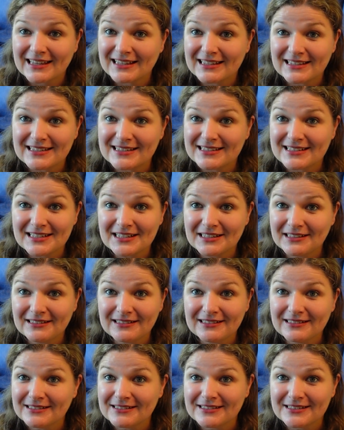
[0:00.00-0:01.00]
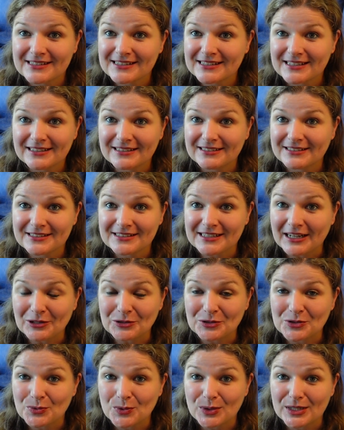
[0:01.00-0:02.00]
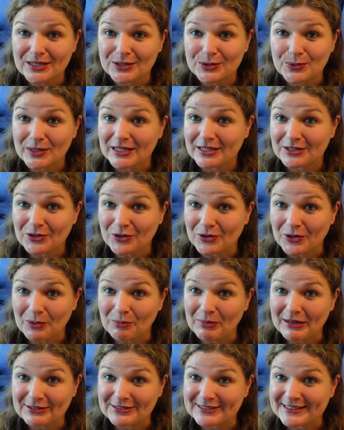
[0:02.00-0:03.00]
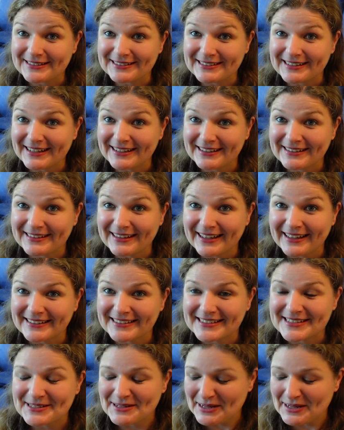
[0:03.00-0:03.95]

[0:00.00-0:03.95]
Still sounds weird when I talk about it like that.